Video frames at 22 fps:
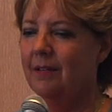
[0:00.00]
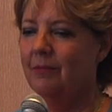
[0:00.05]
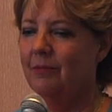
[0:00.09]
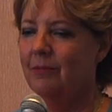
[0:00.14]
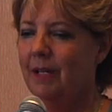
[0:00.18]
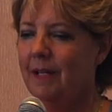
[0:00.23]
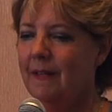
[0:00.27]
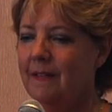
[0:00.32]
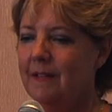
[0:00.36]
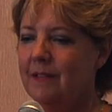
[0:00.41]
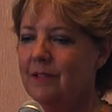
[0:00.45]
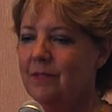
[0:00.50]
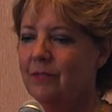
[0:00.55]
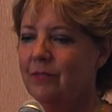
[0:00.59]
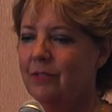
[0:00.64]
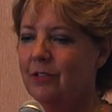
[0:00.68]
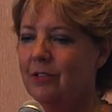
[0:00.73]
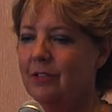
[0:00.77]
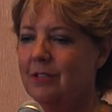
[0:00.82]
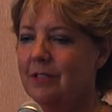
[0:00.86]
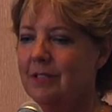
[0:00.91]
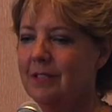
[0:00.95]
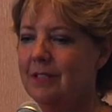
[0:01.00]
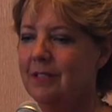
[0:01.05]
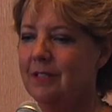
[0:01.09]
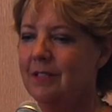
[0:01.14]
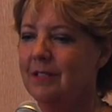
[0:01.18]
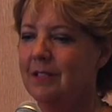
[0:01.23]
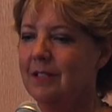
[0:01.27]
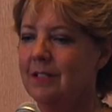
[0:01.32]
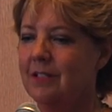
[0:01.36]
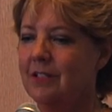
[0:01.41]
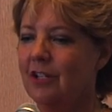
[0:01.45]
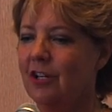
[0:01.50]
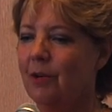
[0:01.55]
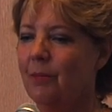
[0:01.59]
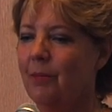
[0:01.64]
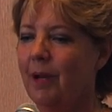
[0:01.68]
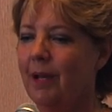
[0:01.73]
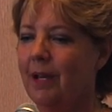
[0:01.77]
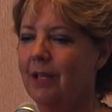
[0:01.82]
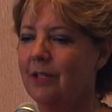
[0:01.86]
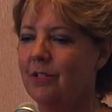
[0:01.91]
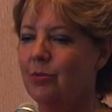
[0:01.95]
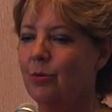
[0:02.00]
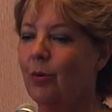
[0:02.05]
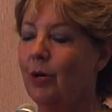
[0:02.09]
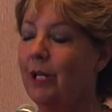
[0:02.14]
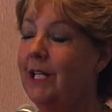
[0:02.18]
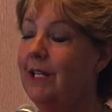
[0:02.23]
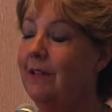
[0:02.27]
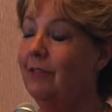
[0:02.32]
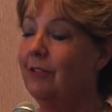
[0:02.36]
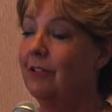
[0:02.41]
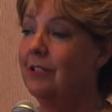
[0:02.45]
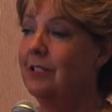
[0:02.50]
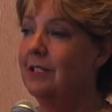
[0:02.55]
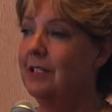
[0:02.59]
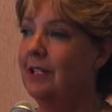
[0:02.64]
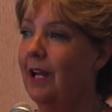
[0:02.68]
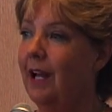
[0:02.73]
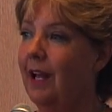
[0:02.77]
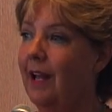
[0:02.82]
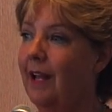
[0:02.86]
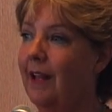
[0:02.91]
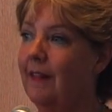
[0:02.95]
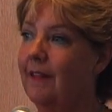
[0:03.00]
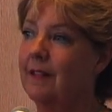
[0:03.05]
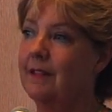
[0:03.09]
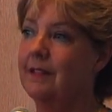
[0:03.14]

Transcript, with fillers: read this verse in Jeremiah twenty, verse nine,